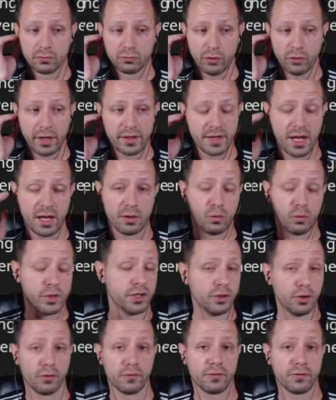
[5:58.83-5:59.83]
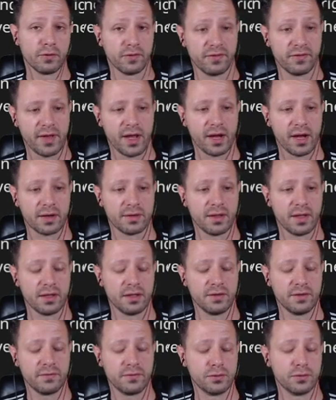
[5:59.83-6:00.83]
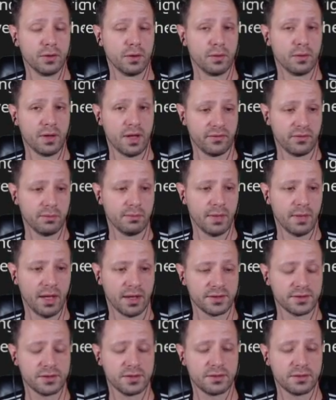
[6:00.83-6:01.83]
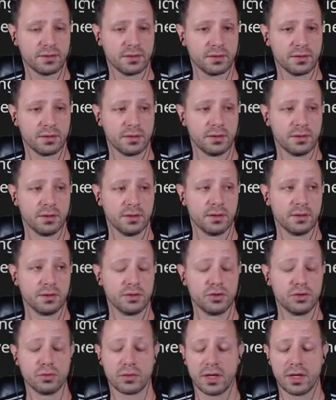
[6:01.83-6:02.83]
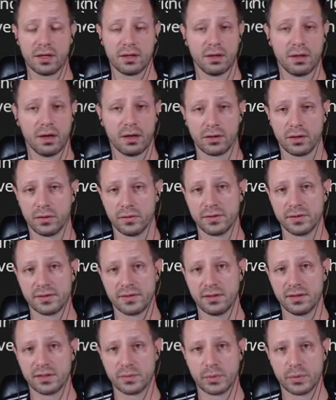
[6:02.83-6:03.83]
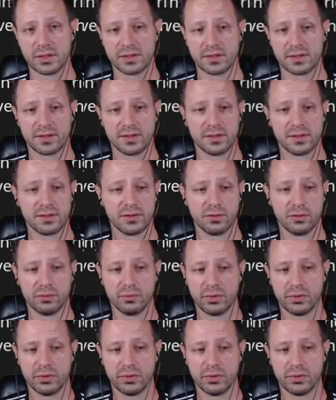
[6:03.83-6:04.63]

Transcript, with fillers: right now we know for a fact that if you don't have a mask, you cannot go into these businesses. You'll